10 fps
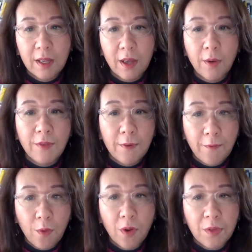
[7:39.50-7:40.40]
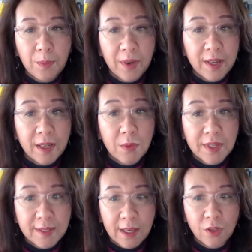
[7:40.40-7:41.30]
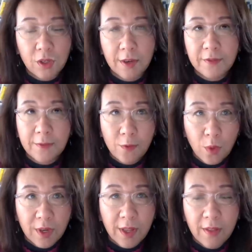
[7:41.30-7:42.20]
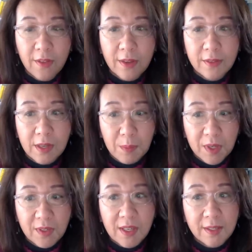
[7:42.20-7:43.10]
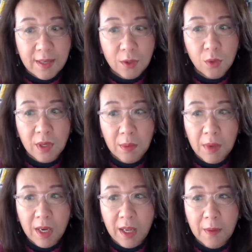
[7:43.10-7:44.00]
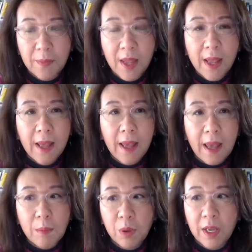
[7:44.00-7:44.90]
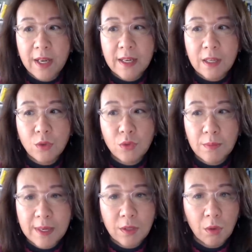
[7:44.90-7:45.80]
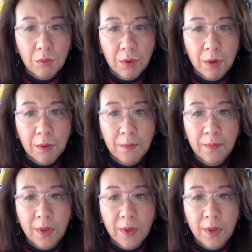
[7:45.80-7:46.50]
of the fourth plenary session of the fourteenth C P C Central Committee and played an instrumental role